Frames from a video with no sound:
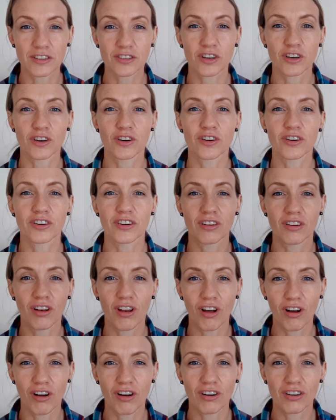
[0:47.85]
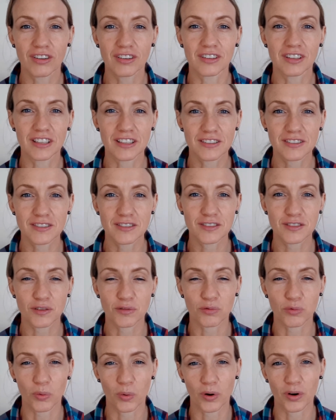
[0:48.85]
to learn long lists
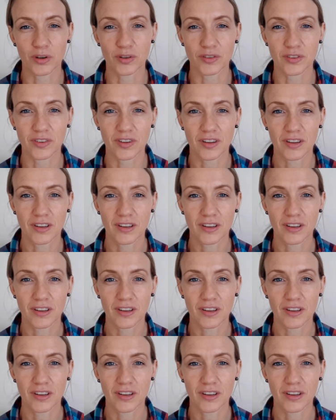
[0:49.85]
of words.